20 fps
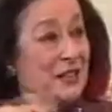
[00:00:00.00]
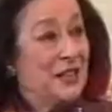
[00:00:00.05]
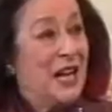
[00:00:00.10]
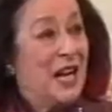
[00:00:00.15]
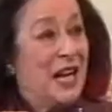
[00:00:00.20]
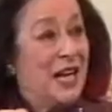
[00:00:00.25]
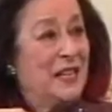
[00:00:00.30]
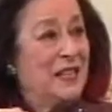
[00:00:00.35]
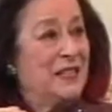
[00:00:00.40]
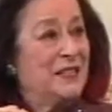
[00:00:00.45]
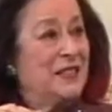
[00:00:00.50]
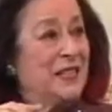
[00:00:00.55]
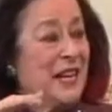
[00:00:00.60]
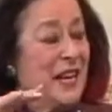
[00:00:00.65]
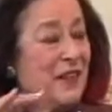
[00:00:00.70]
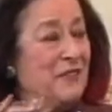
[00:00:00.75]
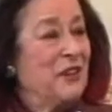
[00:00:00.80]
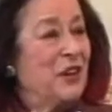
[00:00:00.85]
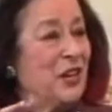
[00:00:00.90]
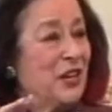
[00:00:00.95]
like to
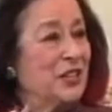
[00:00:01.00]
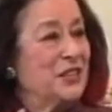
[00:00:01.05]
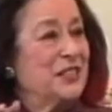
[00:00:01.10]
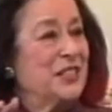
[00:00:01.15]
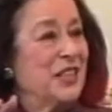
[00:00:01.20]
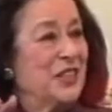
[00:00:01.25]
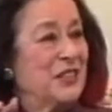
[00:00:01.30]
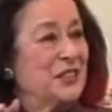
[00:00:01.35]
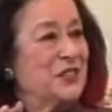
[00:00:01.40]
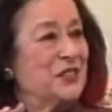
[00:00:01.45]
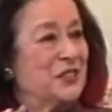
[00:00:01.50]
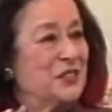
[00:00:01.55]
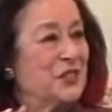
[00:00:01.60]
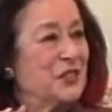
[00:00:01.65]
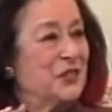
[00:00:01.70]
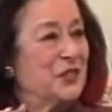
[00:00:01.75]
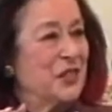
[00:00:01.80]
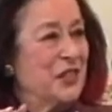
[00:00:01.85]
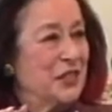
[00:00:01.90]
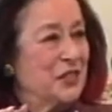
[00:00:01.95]
have architects
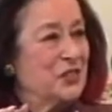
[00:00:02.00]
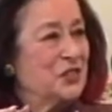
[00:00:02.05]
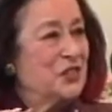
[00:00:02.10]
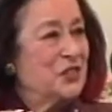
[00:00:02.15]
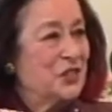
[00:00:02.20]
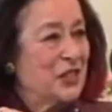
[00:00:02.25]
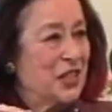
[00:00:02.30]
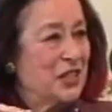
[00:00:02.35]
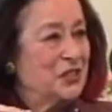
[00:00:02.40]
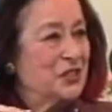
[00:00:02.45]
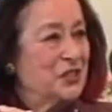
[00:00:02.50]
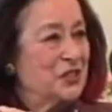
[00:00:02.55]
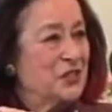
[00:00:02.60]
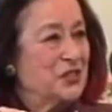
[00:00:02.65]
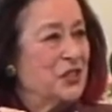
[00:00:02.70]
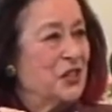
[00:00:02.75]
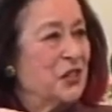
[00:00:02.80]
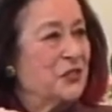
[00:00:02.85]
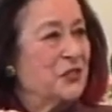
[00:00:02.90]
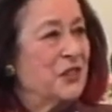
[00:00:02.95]
do the installations,
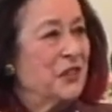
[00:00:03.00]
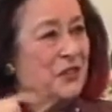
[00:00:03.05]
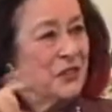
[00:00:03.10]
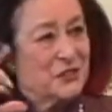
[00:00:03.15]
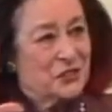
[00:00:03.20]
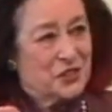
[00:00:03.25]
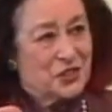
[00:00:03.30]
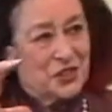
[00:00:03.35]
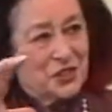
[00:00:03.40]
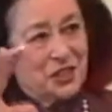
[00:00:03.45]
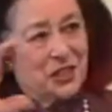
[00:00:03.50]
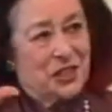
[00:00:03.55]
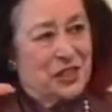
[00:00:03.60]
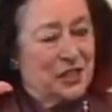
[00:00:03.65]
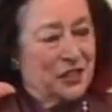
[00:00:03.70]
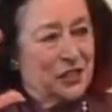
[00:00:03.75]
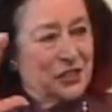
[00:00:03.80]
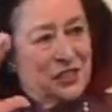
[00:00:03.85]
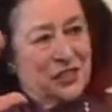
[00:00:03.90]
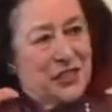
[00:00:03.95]
don't they? There's a
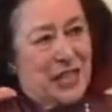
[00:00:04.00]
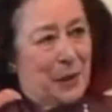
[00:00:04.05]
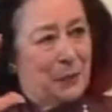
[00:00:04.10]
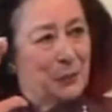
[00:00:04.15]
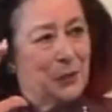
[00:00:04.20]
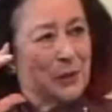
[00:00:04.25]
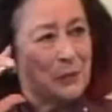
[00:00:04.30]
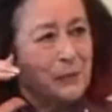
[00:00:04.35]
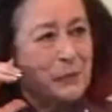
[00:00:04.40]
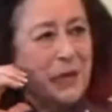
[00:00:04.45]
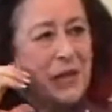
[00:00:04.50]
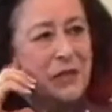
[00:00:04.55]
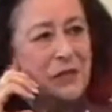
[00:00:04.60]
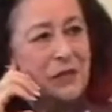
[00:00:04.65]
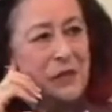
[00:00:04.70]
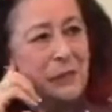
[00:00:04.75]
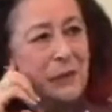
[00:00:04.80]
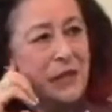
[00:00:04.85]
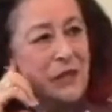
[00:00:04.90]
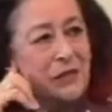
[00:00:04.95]
little separate bent
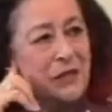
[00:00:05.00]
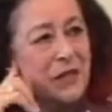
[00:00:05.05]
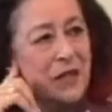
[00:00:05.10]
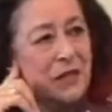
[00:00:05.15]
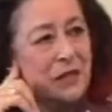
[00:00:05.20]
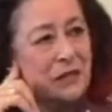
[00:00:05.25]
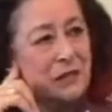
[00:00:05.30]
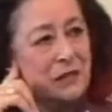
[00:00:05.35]
about that.